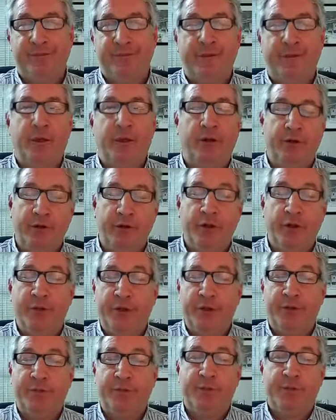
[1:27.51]
you
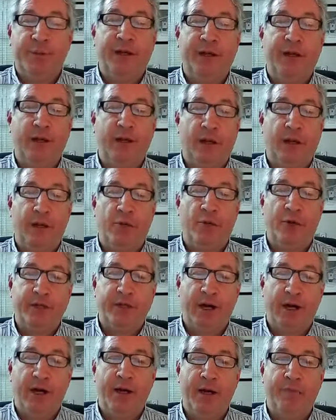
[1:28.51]
end up spending a lot more
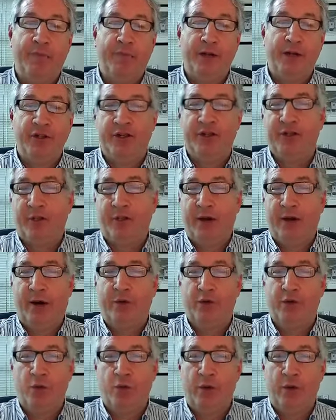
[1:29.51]
time than just 3
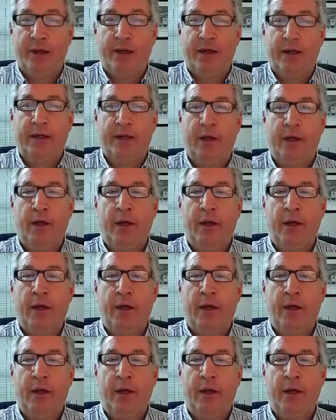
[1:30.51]
hours a week.